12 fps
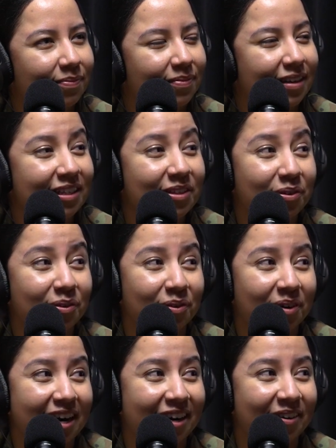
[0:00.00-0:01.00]
that's a
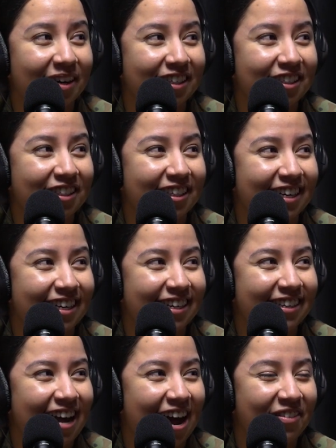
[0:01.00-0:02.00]
great
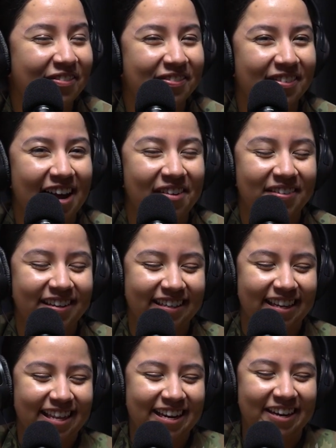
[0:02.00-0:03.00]
question. Have me
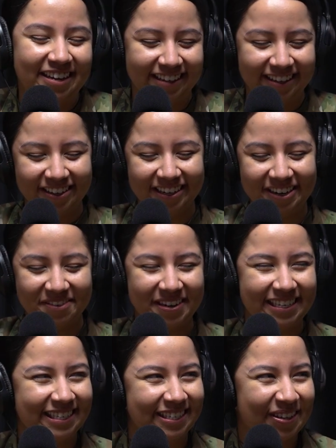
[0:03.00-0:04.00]
thinking, looking into
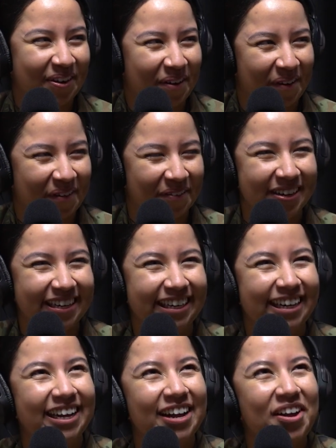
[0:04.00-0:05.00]
my soul. What
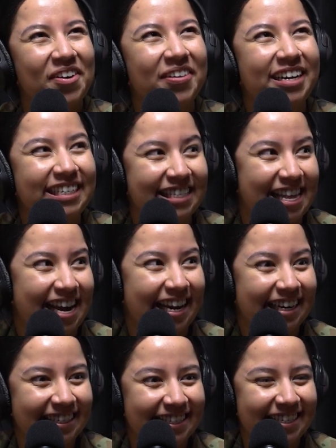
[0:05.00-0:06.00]
is the
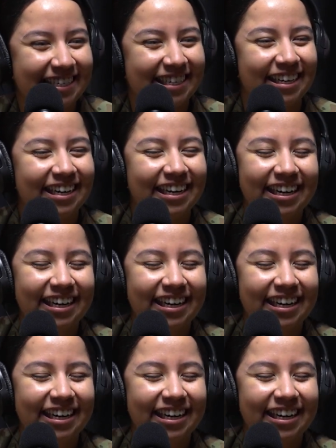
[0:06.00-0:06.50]
answer?